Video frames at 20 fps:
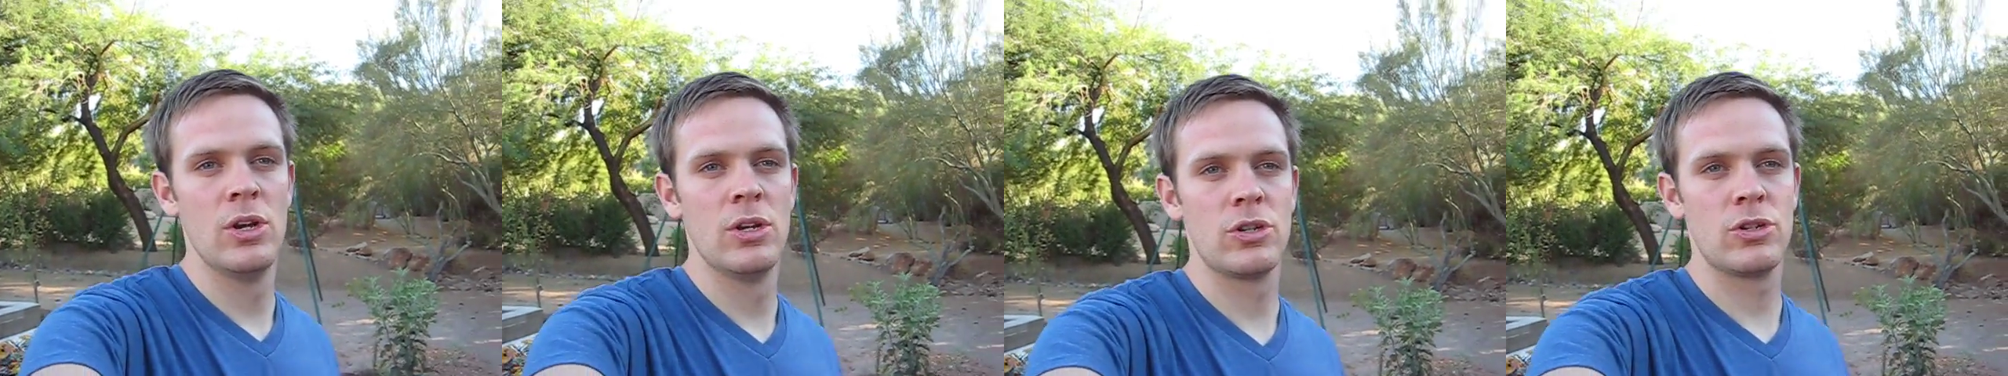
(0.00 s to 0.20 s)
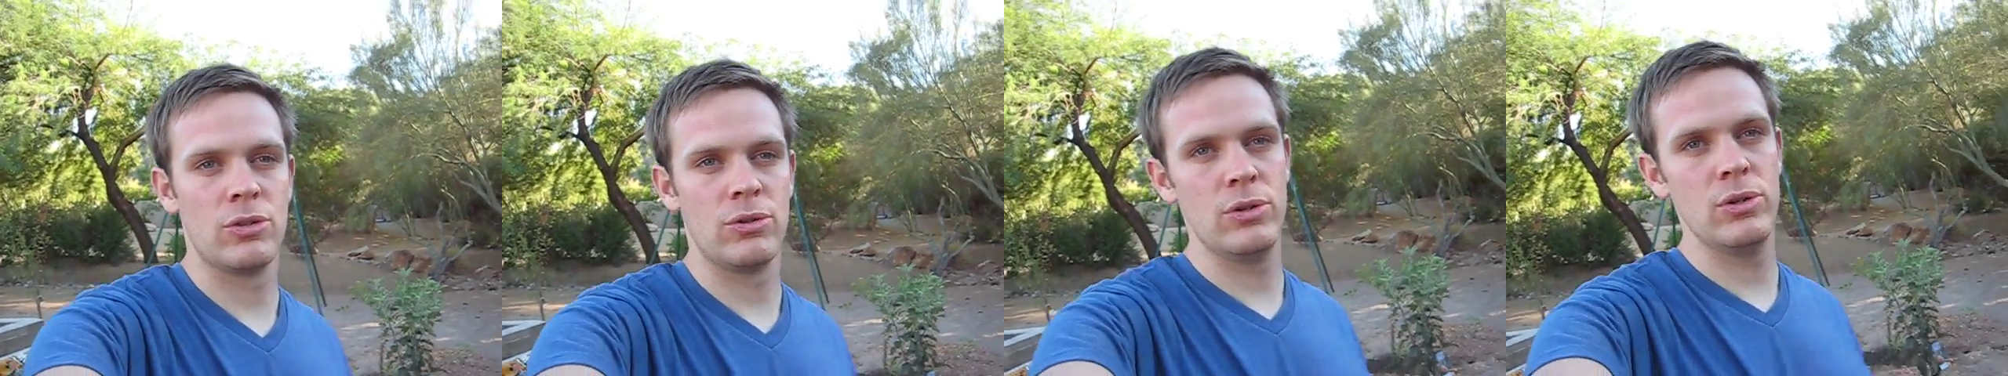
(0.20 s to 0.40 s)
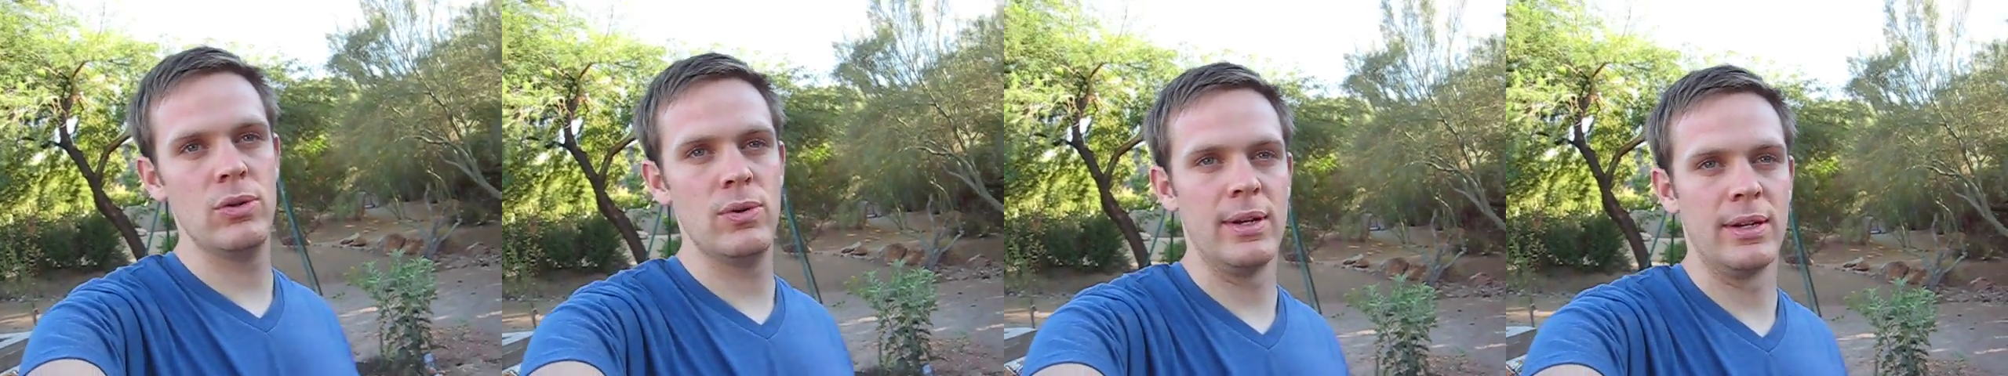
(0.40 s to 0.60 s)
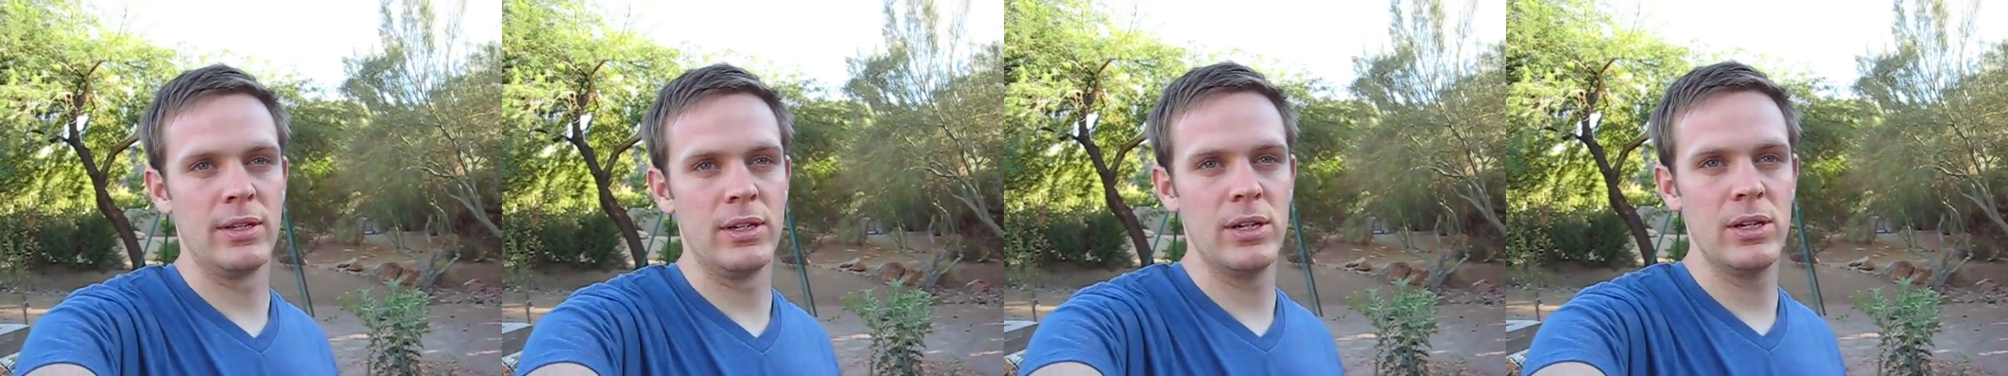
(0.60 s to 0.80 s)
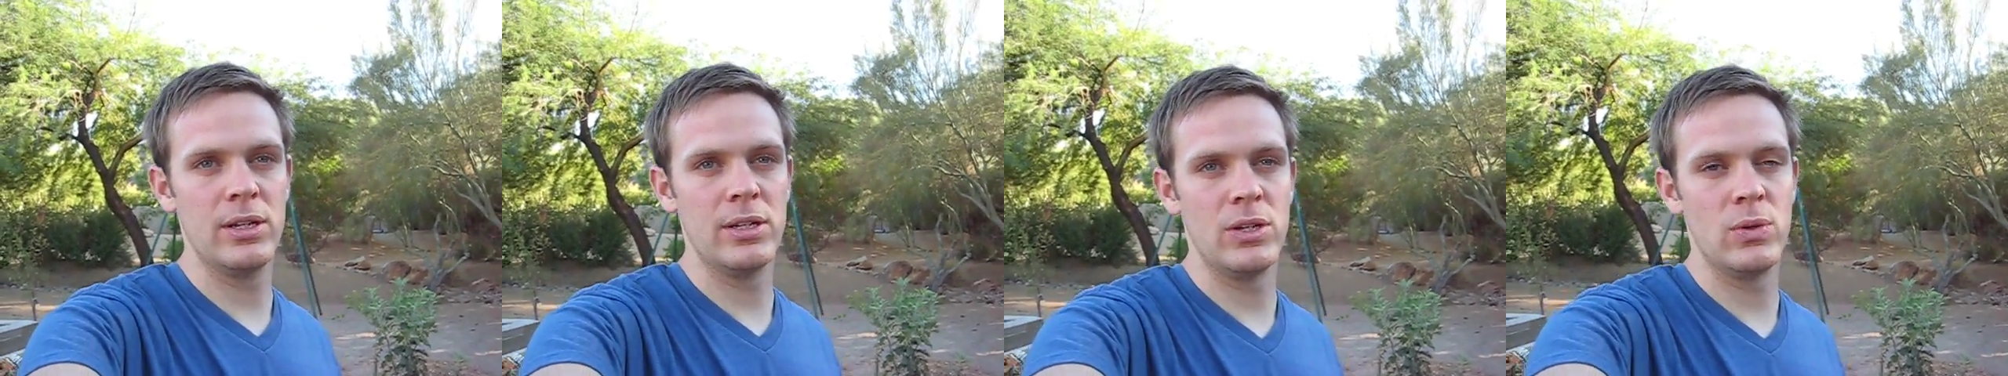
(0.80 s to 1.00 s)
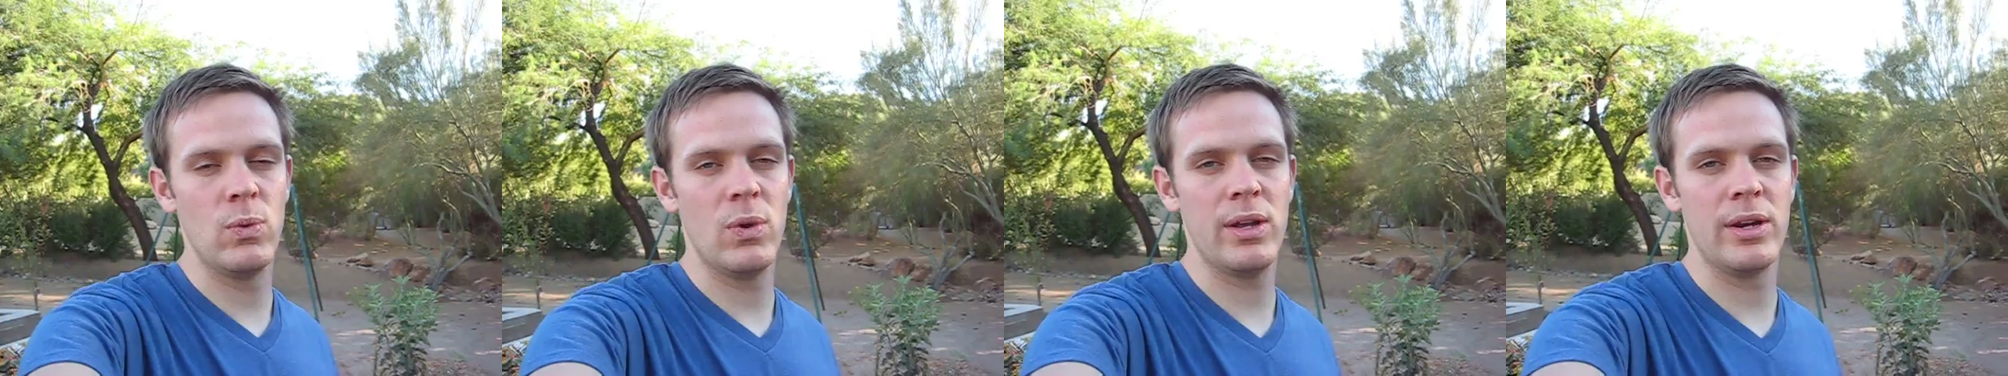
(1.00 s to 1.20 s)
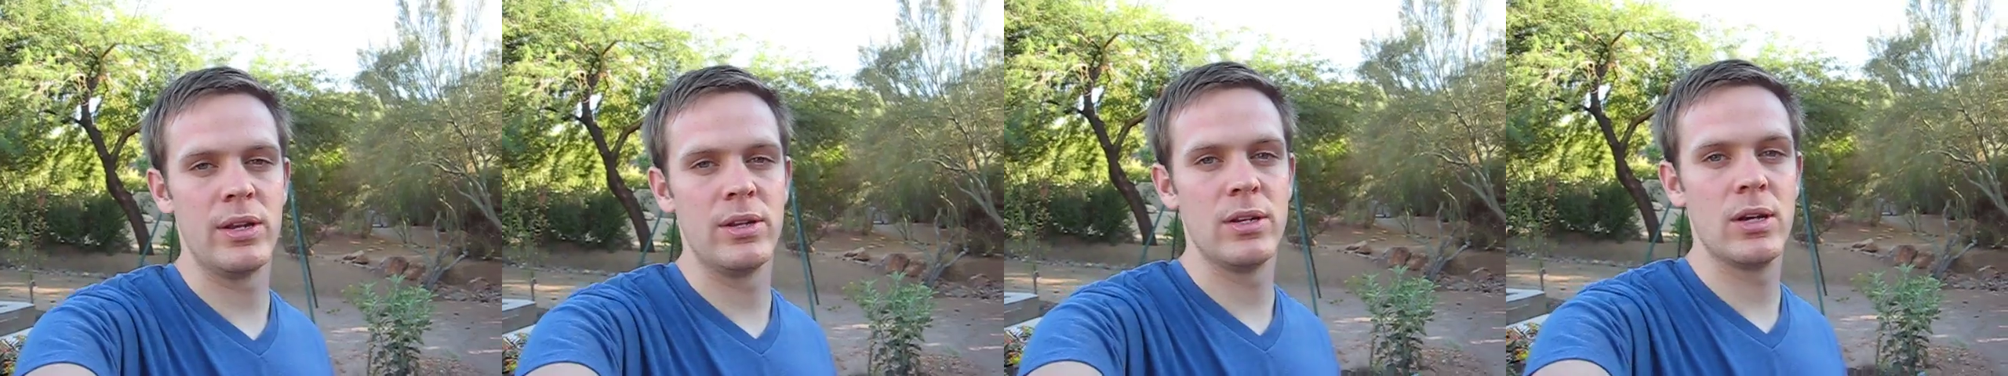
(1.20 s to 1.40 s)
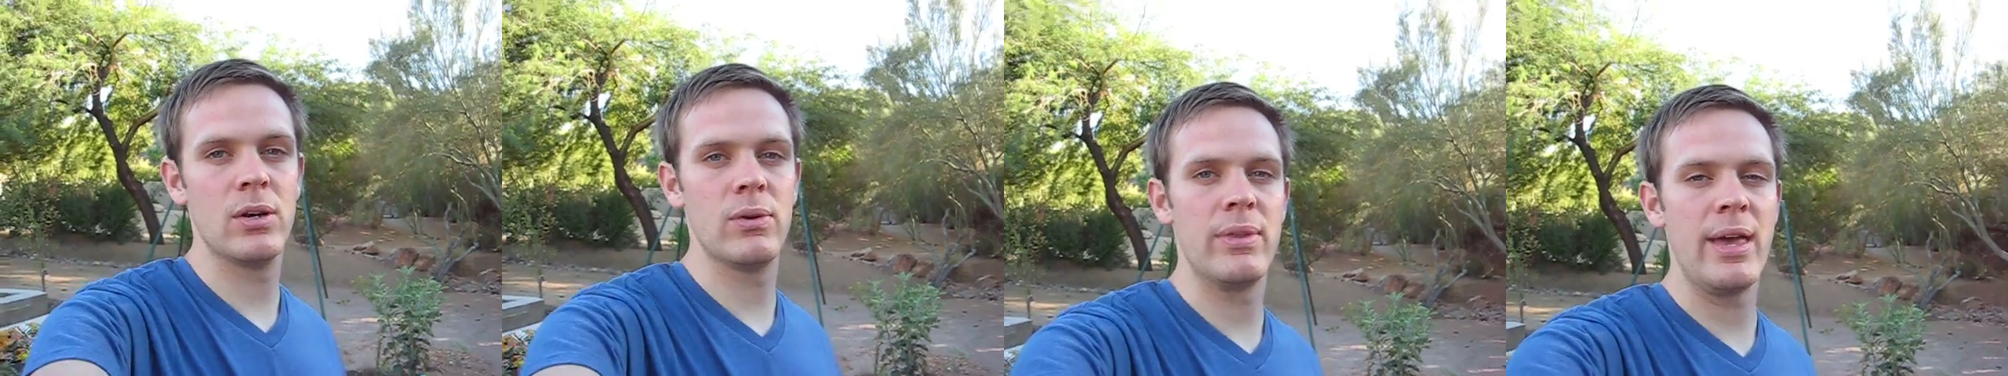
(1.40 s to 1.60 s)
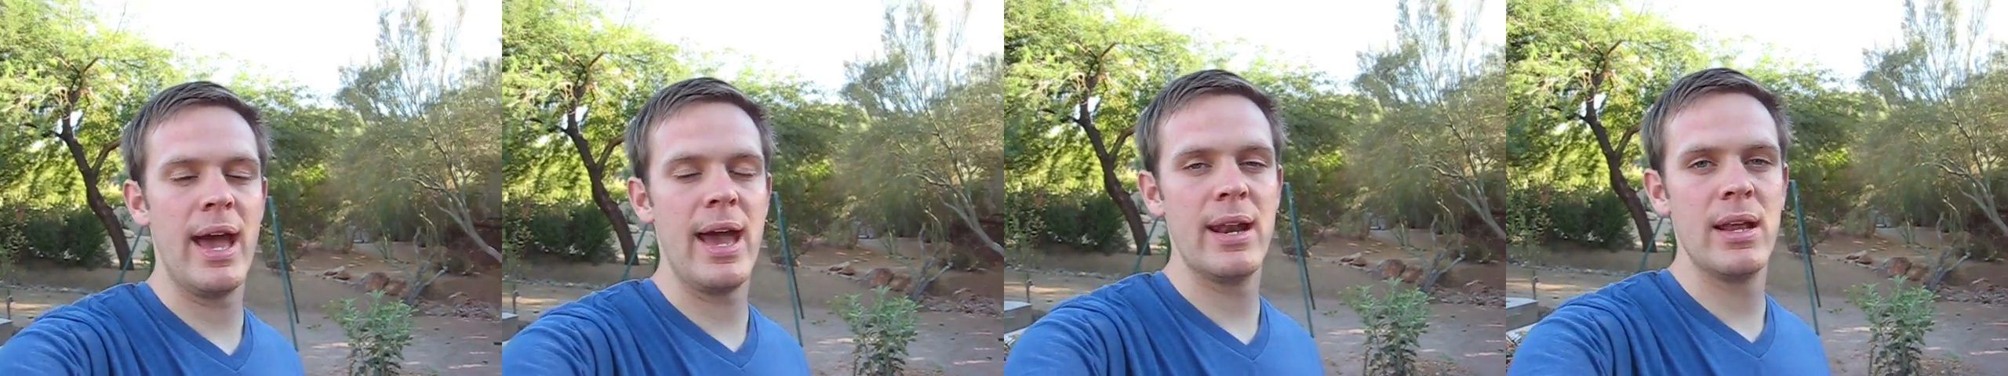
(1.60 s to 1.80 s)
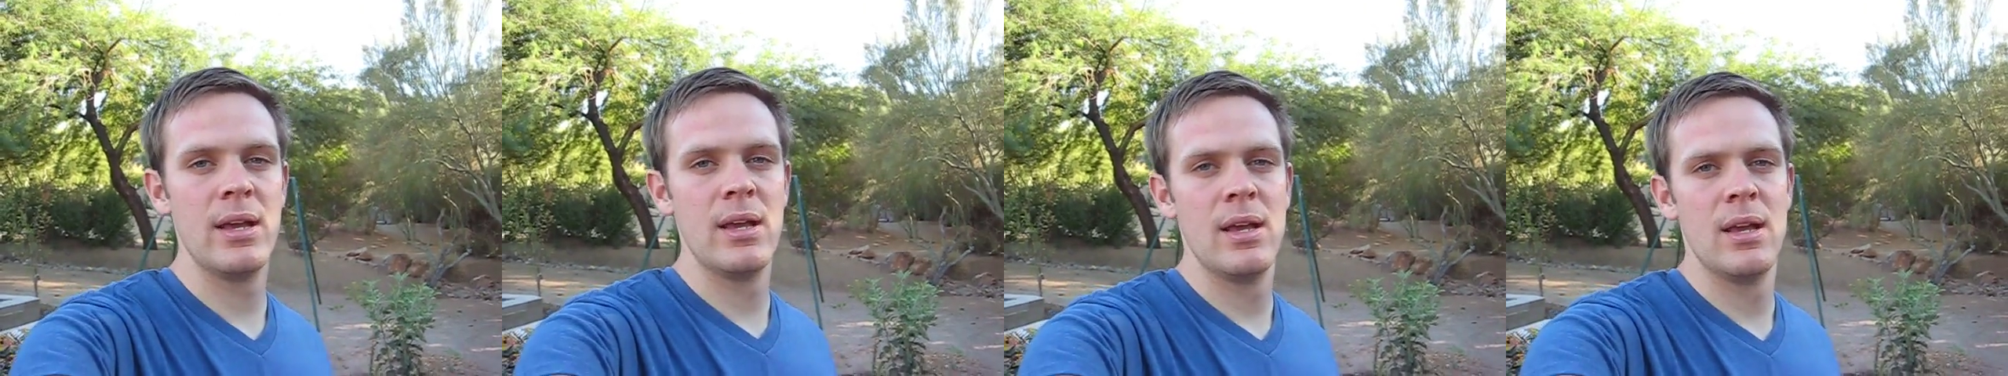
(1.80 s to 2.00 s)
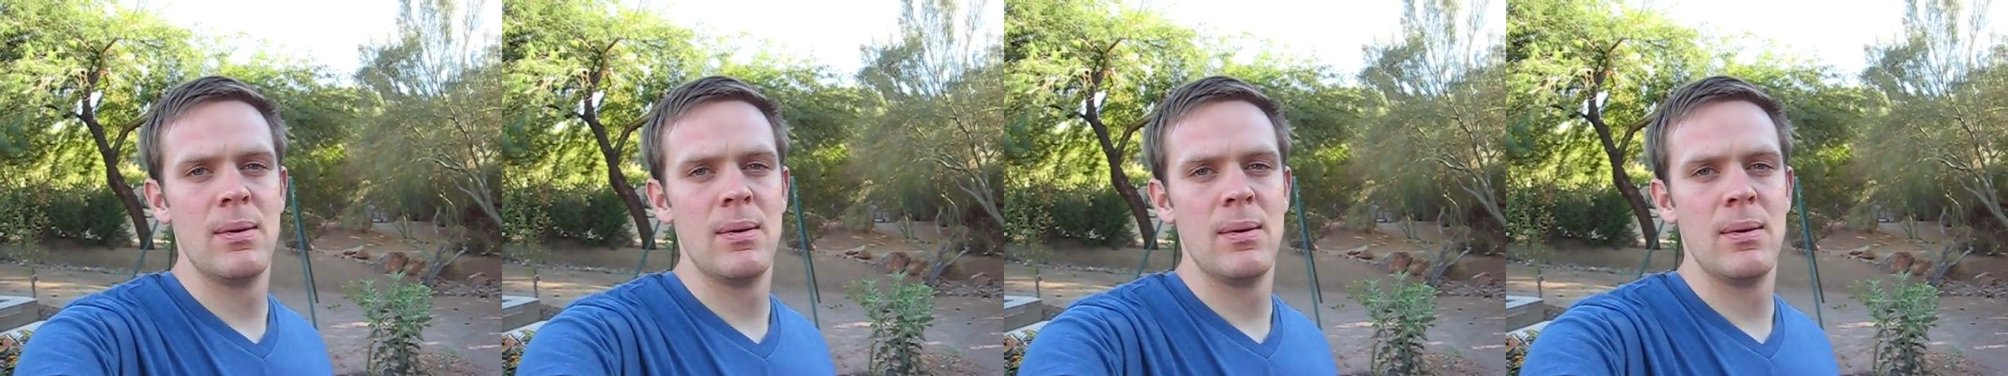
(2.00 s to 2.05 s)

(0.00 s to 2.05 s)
true and good, and you want to know that.